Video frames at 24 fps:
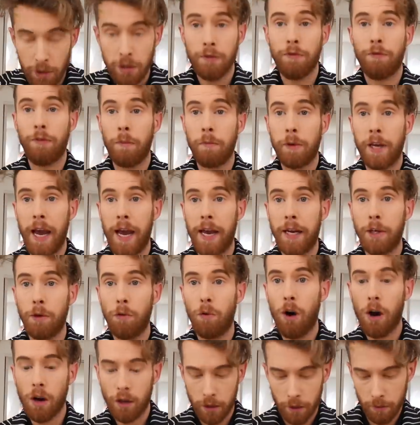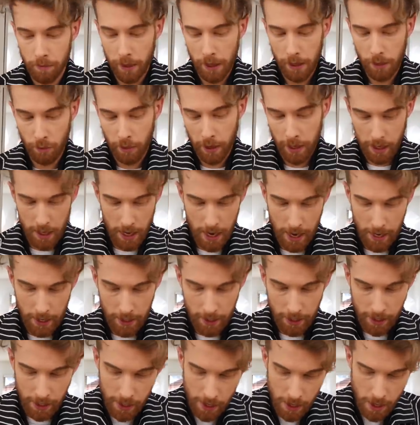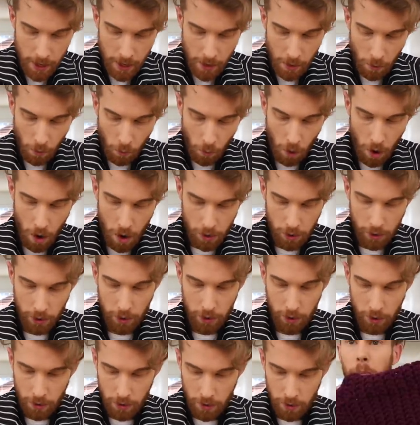This is from Candy Walker, by the way. Candy Walker.